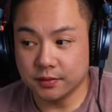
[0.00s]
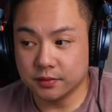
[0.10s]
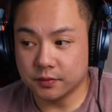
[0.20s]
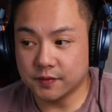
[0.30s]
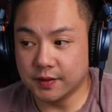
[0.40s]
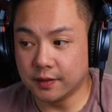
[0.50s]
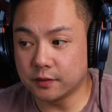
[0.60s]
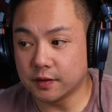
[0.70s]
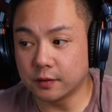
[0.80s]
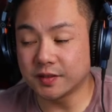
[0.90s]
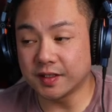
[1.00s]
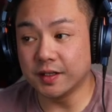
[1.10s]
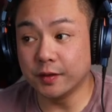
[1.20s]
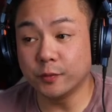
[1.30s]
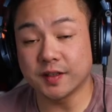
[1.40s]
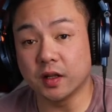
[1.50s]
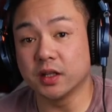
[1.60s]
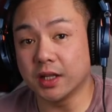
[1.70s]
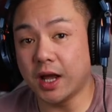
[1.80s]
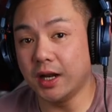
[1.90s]
We'll see. There, there was a, it was a
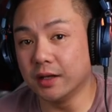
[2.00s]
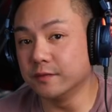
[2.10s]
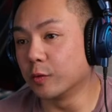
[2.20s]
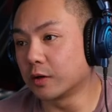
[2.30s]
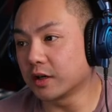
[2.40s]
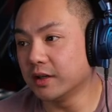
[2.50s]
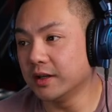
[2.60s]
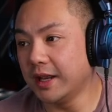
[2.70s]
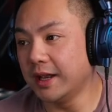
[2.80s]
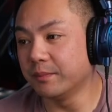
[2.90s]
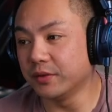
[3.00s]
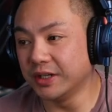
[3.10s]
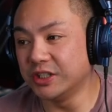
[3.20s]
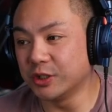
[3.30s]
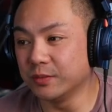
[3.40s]
lot of work at Blade Show,